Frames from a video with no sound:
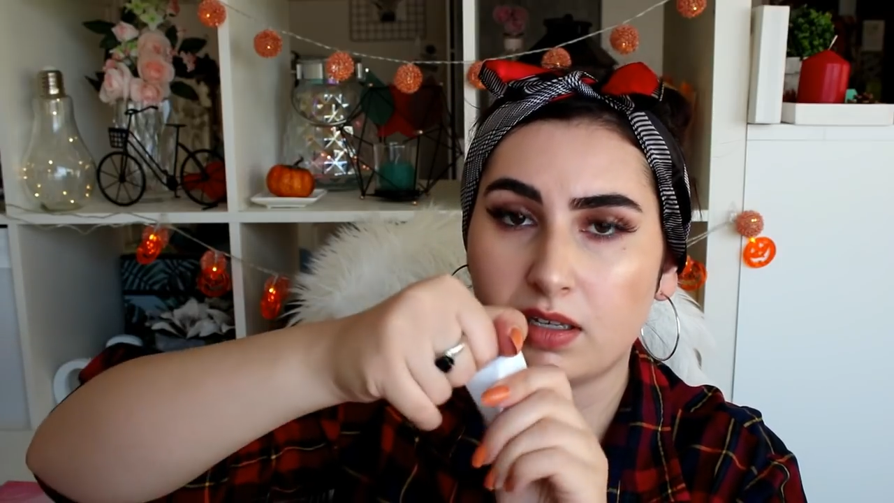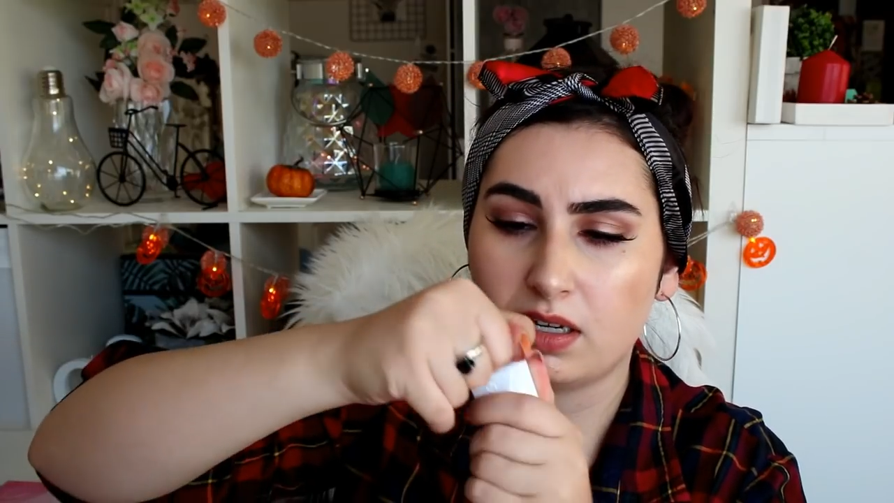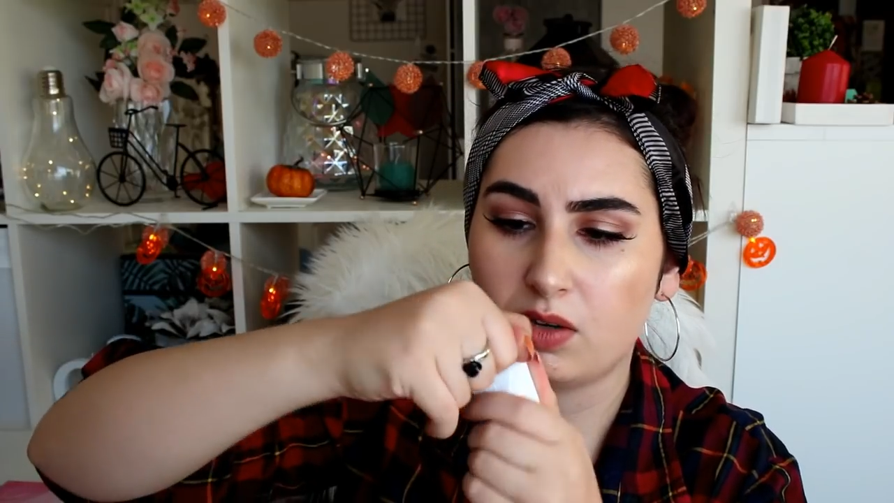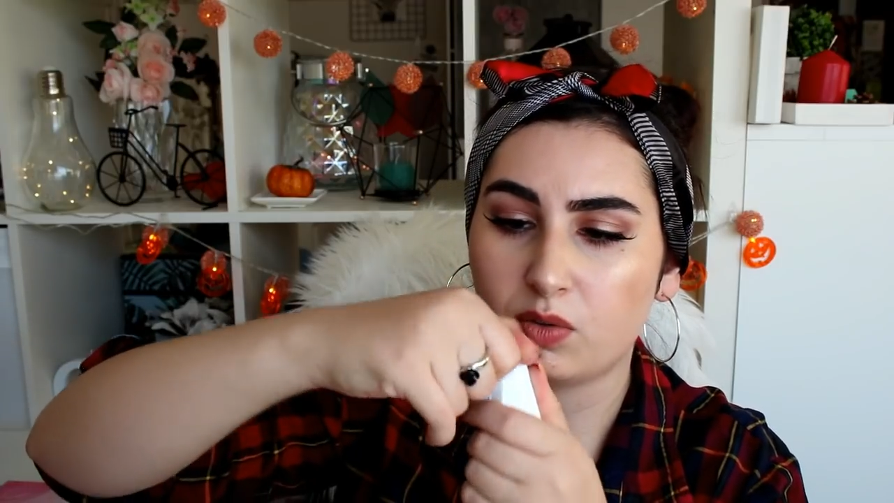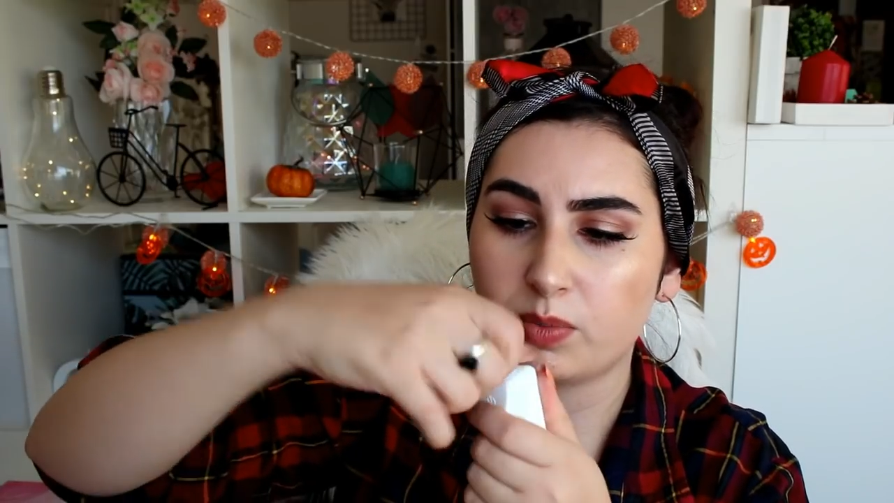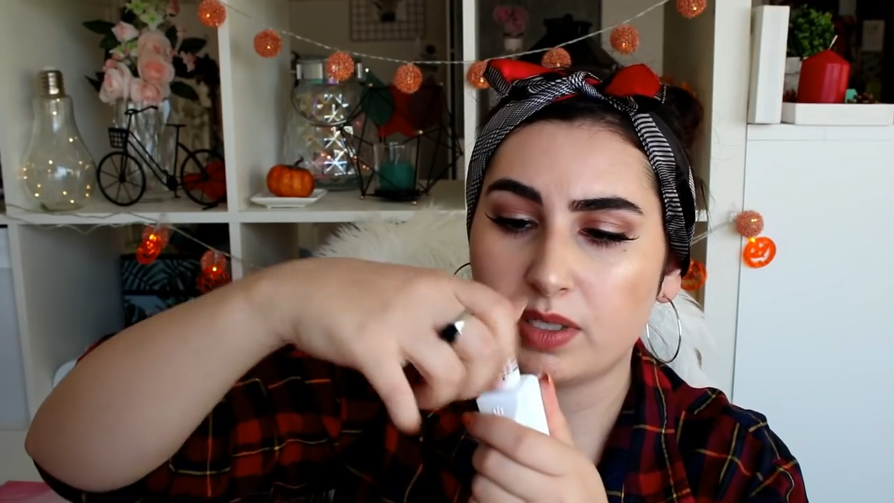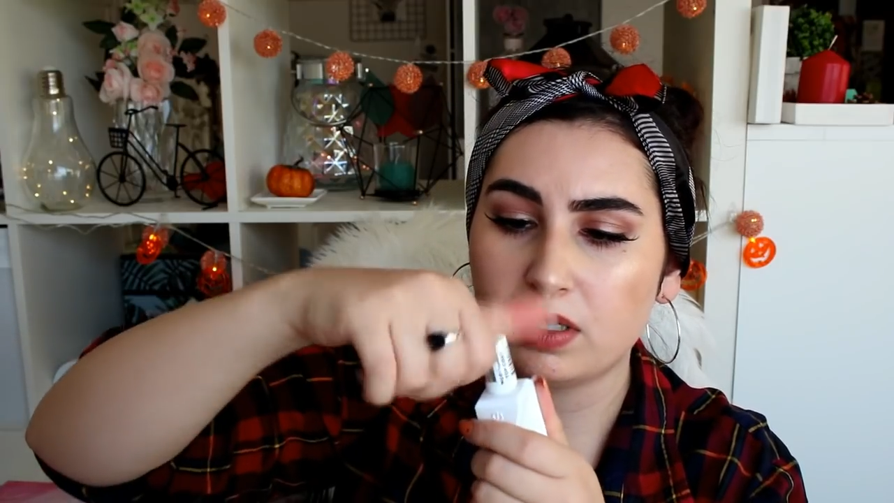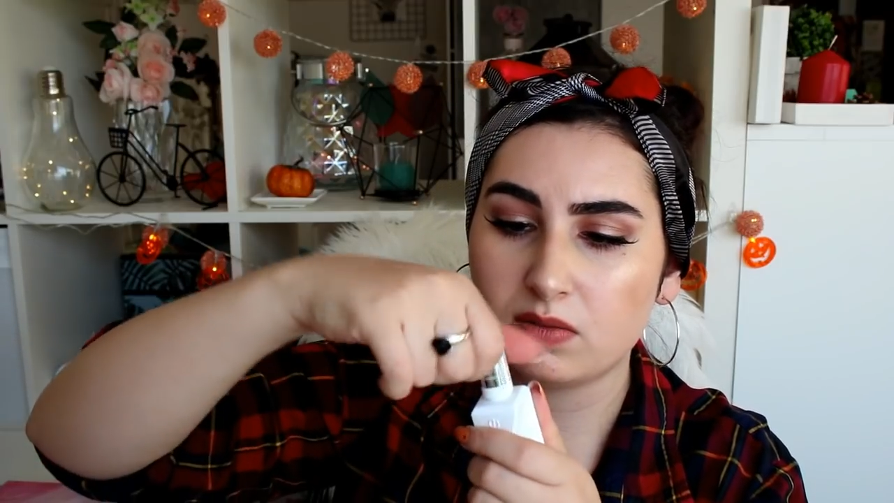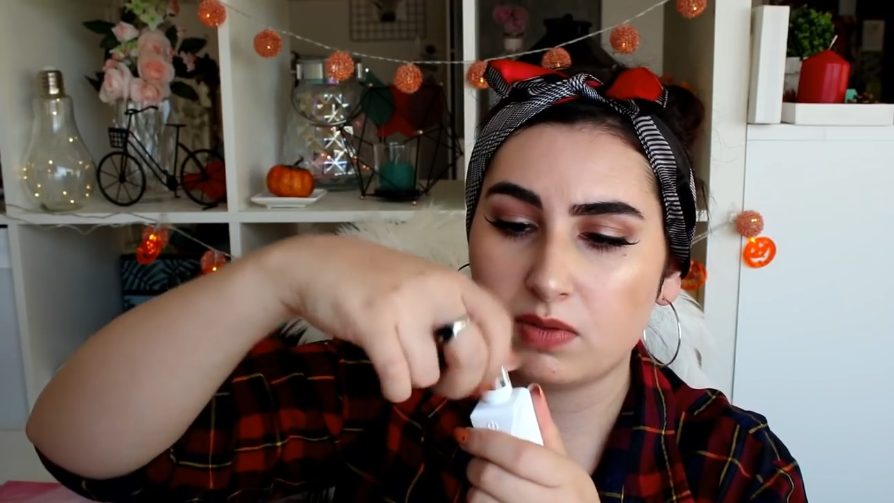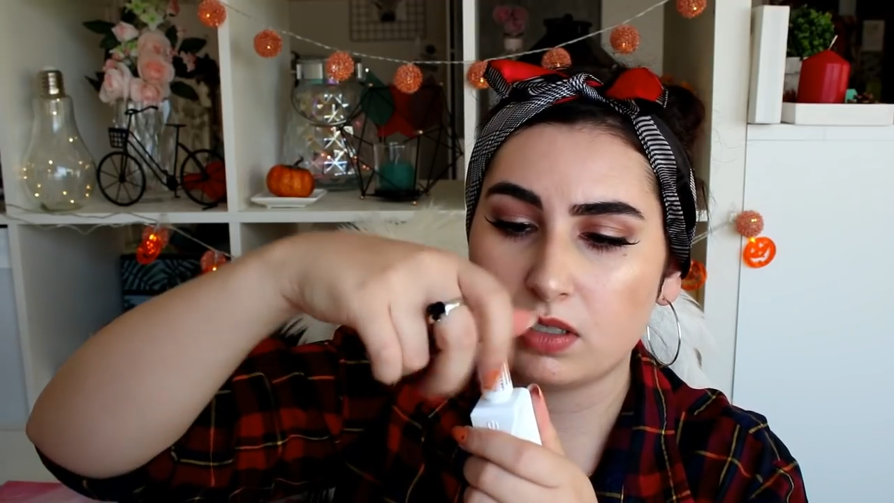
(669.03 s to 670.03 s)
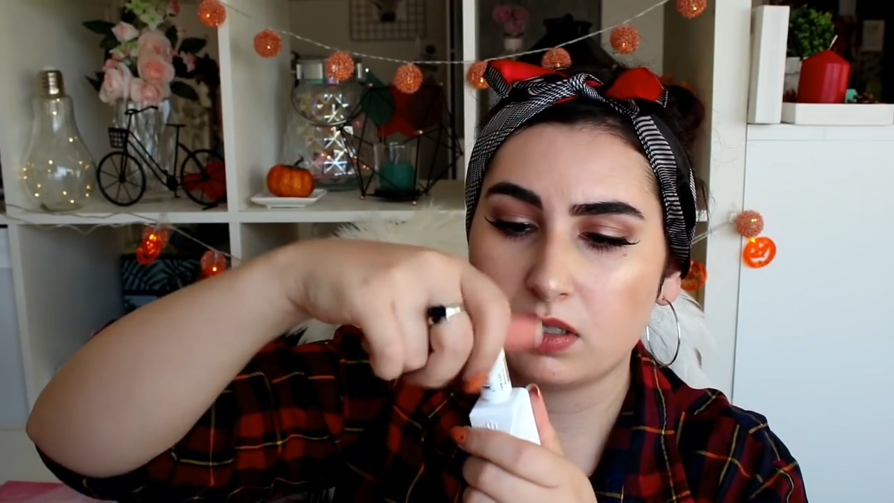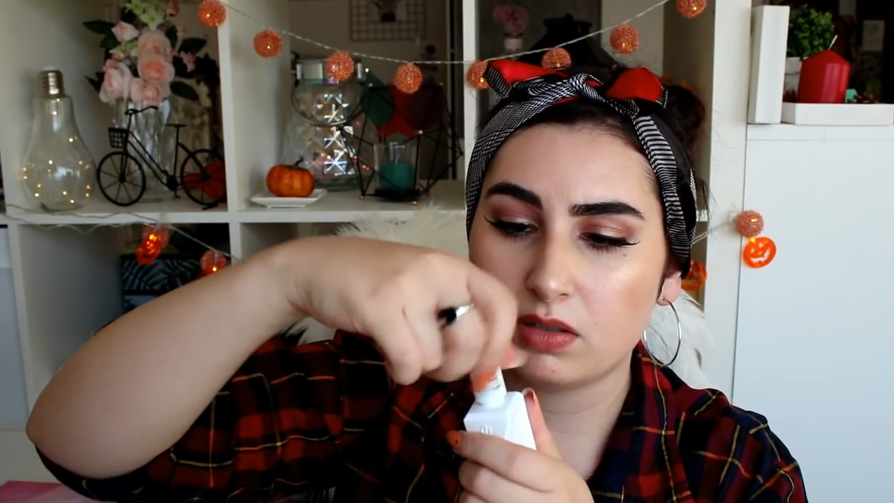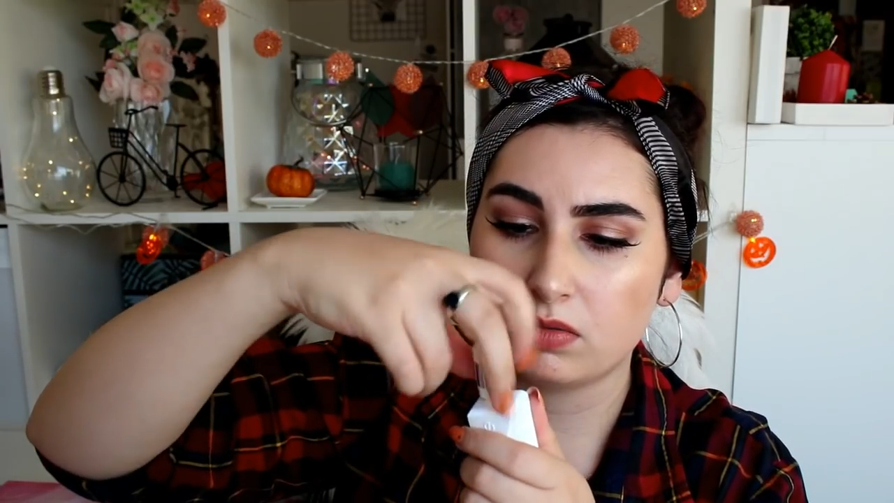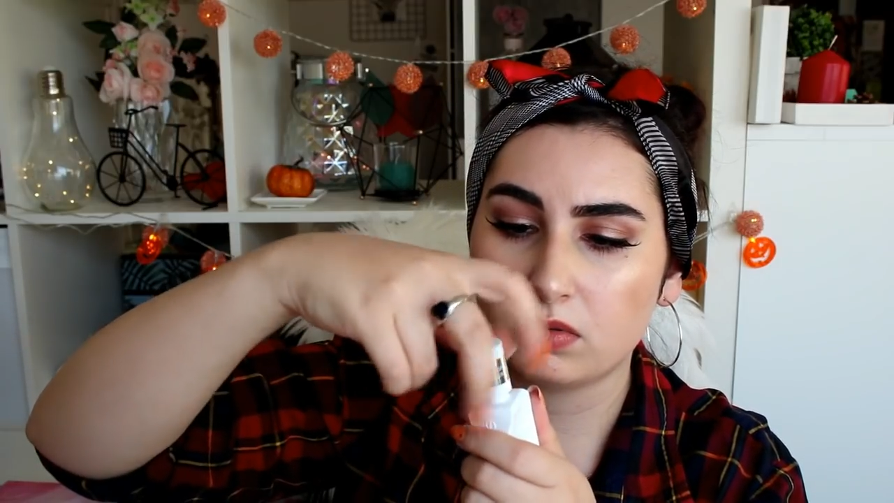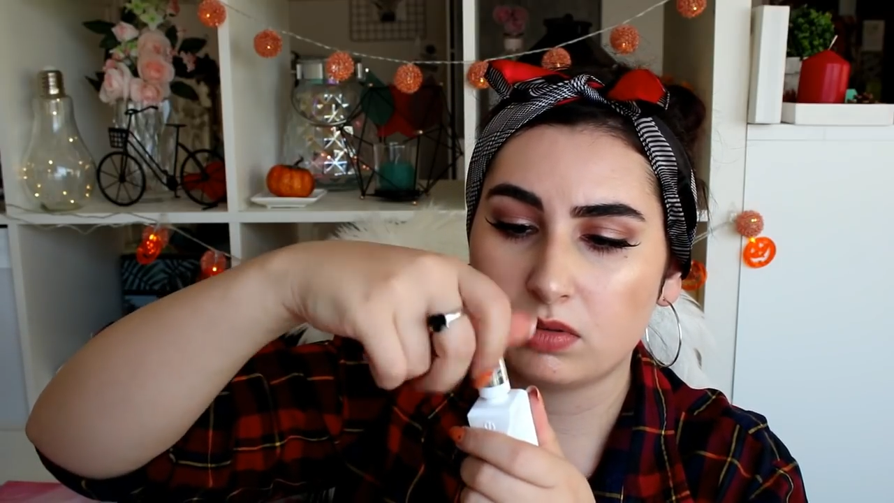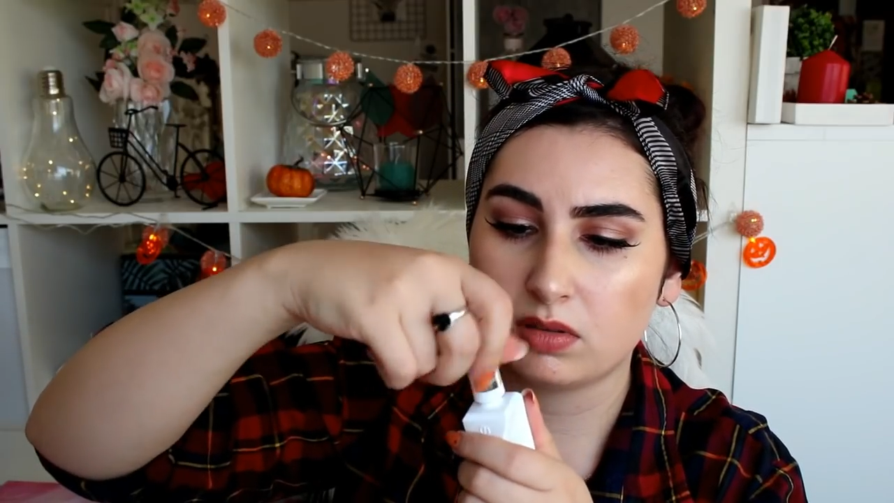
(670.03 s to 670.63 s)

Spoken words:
Can I open this right now?